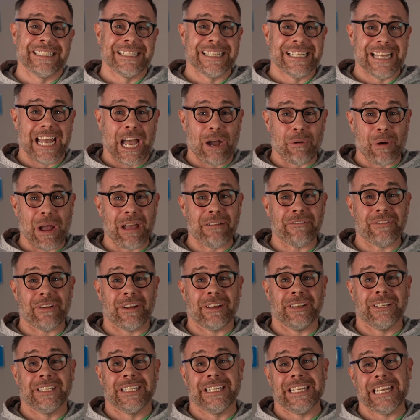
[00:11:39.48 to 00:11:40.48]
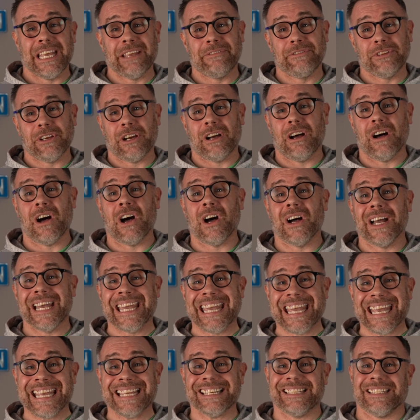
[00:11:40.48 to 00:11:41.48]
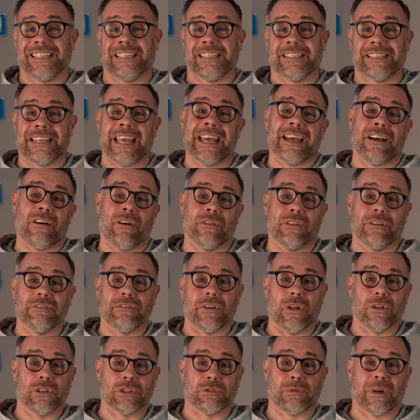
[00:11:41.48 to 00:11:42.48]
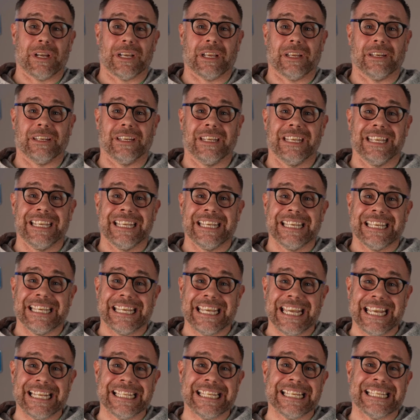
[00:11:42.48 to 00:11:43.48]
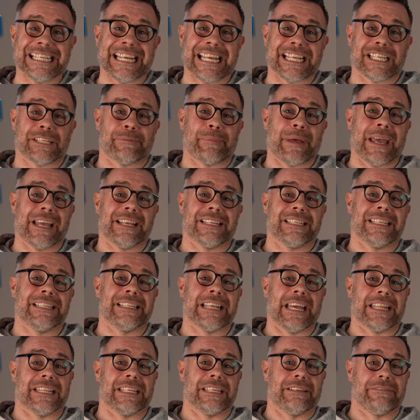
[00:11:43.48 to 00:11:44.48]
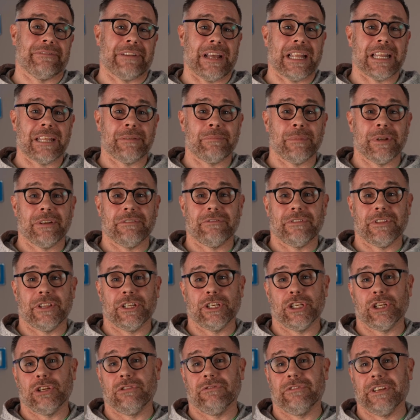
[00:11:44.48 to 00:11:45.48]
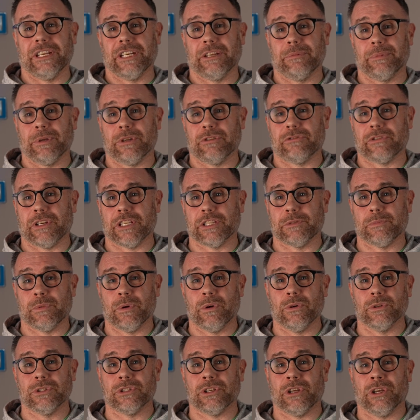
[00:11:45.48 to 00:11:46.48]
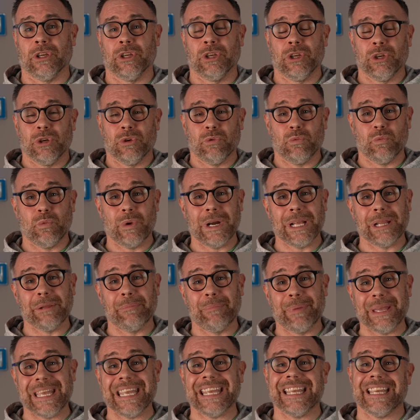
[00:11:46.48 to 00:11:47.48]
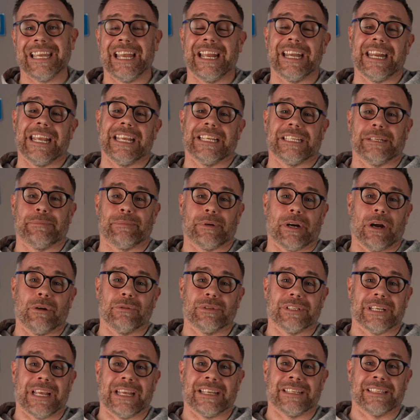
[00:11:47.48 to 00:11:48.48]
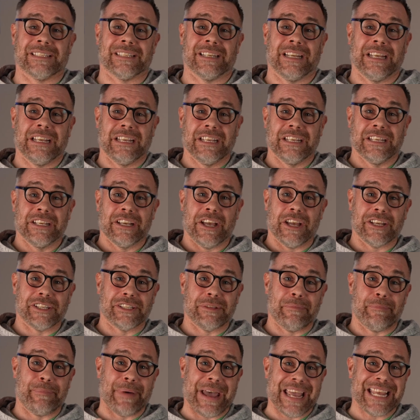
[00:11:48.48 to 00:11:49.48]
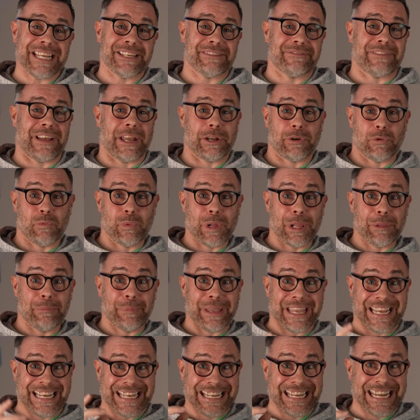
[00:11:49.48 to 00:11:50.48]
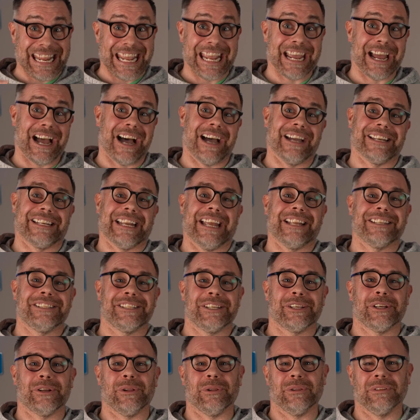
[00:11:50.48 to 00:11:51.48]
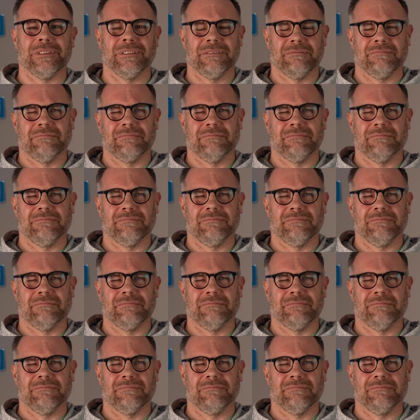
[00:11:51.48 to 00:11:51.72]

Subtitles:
However, if your heart is set on the Volkswagen, it is expected that the development for the new VW Transporter will be an easy process, as the base van will be near identical,